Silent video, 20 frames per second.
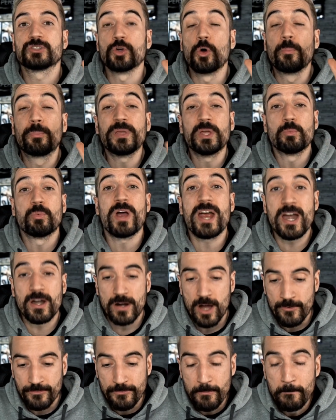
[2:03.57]
So
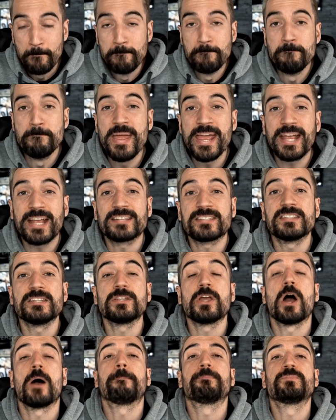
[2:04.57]
beware of
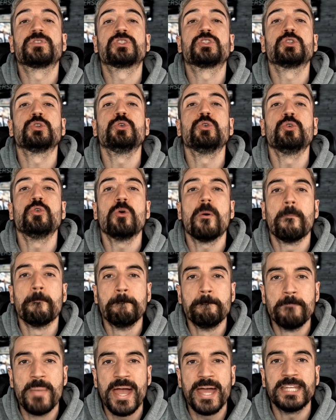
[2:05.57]
mixing up too
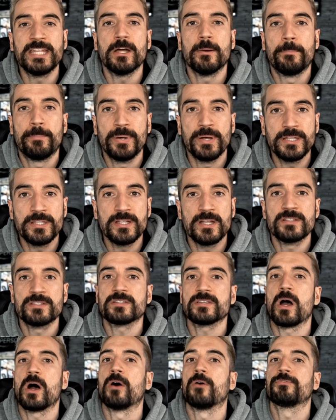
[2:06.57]
many
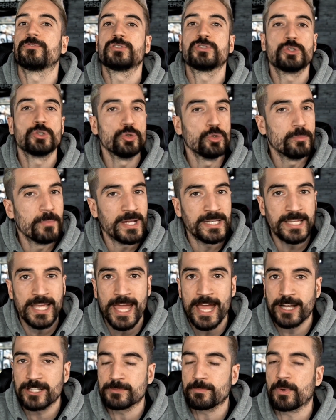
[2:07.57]
opinions of too many
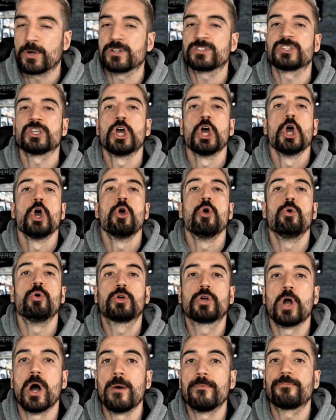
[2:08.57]
experts who
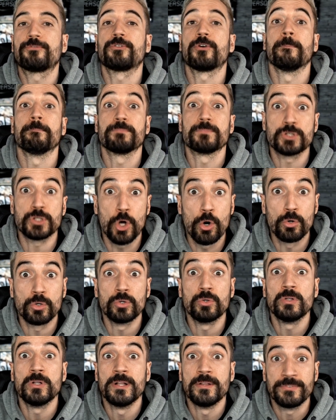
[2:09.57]
come from
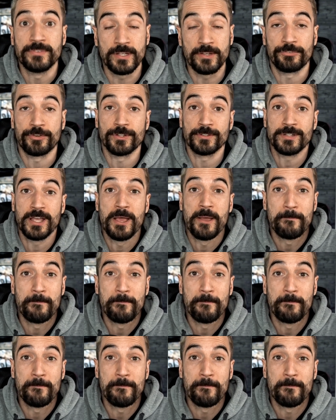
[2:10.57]
total different